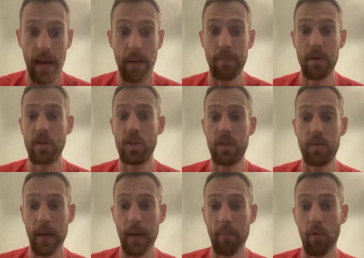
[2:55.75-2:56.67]
ambitious
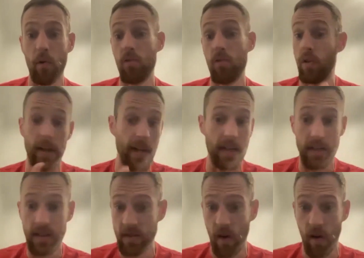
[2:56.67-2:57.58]
people looking to
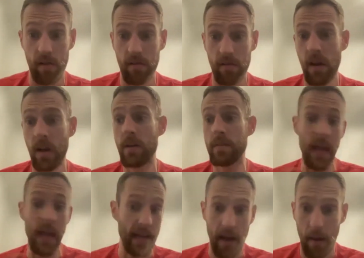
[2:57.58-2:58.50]
start
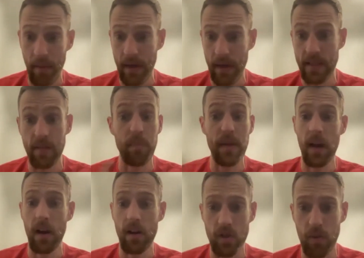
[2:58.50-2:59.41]
tech companies and be
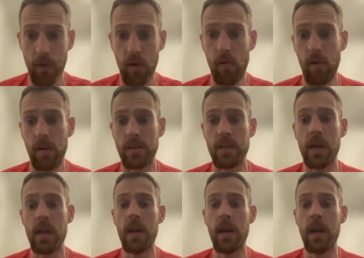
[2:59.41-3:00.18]
entrepreneurs.